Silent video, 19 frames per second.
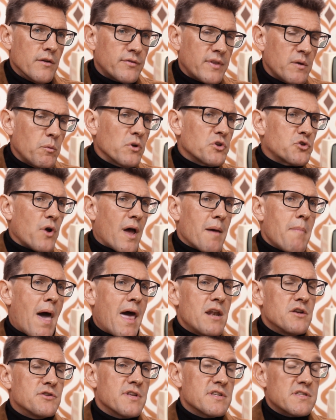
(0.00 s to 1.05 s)
So they will try and
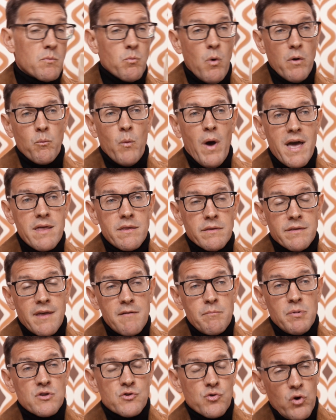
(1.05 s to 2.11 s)
manage this. And one way that
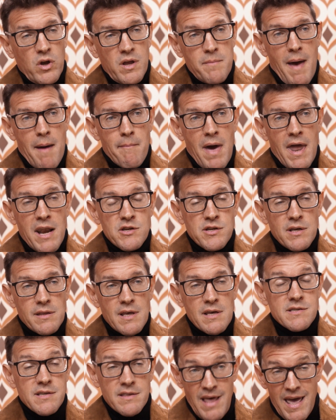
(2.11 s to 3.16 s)
they've been talking about managing
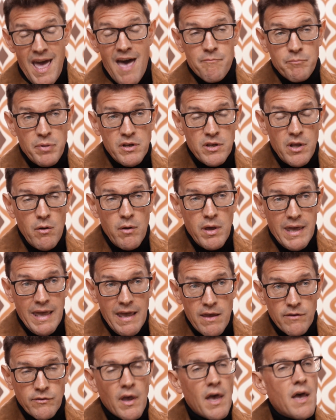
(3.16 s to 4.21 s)
this, and they have been doing,
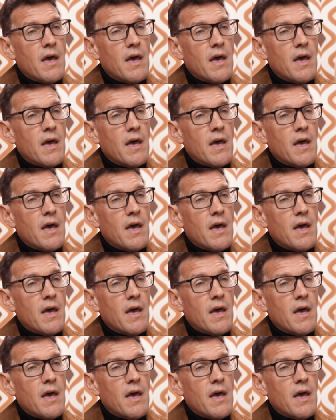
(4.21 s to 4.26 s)
is